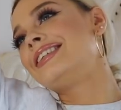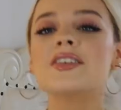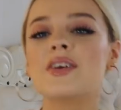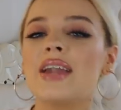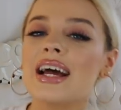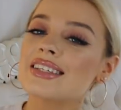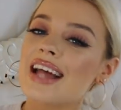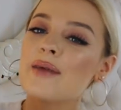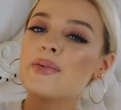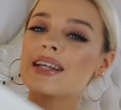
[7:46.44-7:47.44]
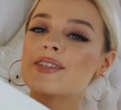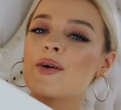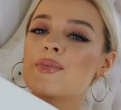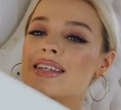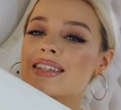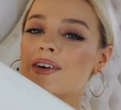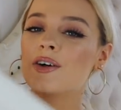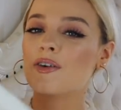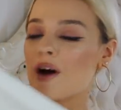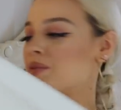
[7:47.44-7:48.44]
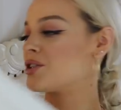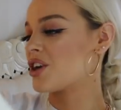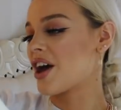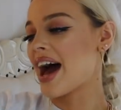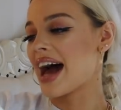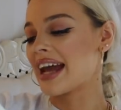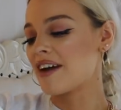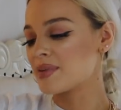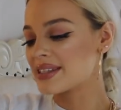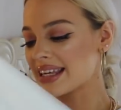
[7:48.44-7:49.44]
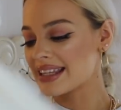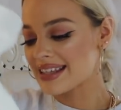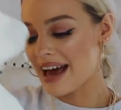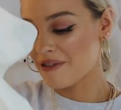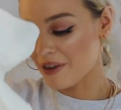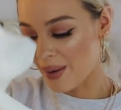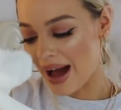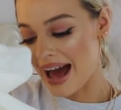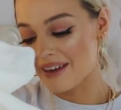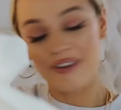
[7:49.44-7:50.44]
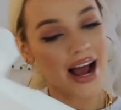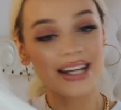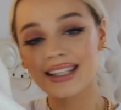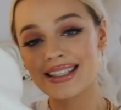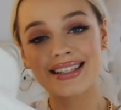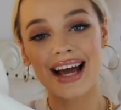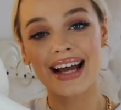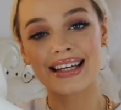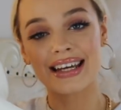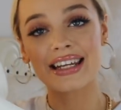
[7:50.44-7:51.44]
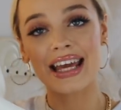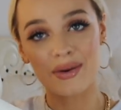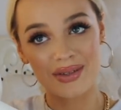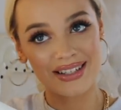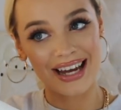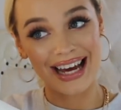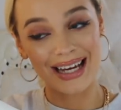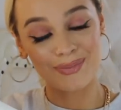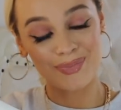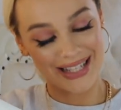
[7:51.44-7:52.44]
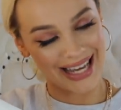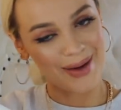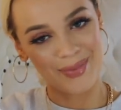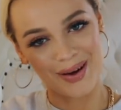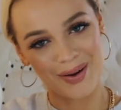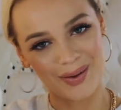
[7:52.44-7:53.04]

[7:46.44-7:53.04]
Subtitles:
So next, I picked up this little cropped shirt, and I've been seeing this everywhere, and I finally decided it was time to get my